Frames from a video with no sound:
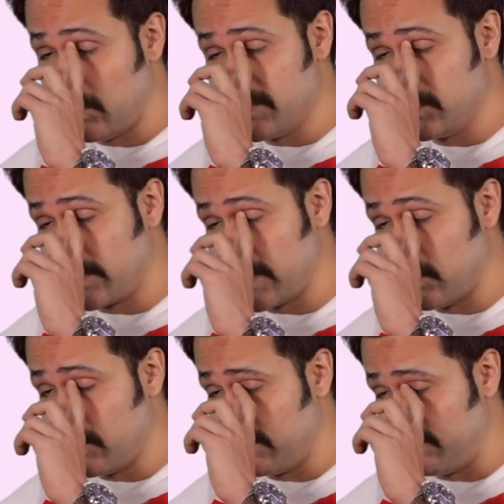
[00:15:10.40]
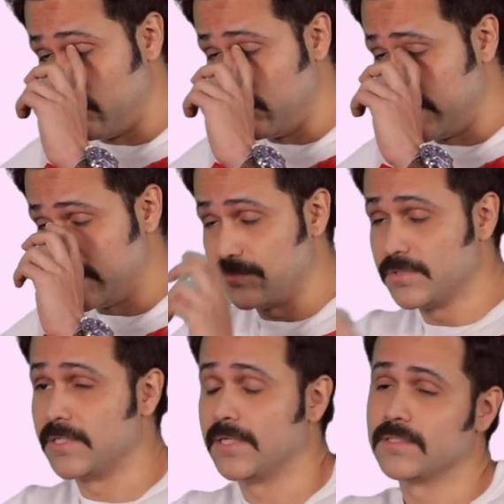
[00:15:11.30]
always looking over her food when she
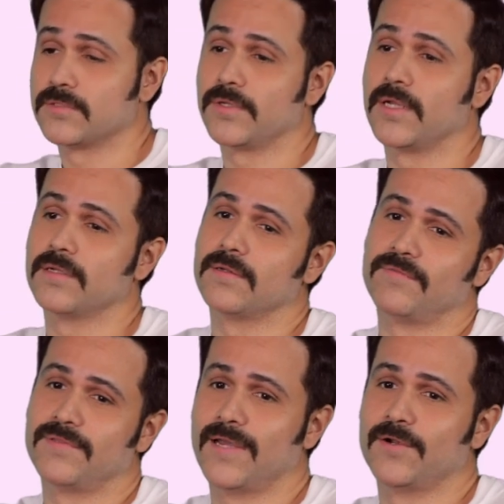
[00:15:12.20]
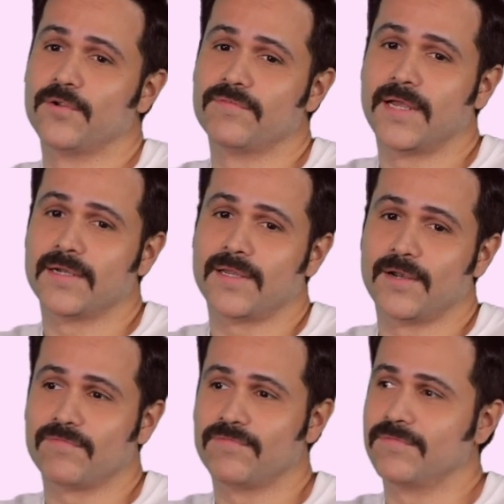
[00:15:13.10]
was eating. So yeah, I don't know if that
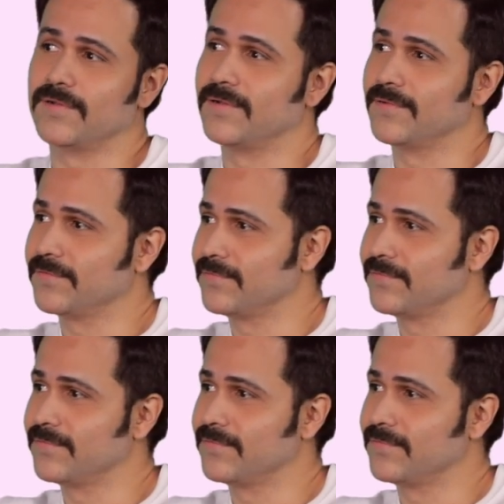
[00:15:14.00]
kind hmm. of uh,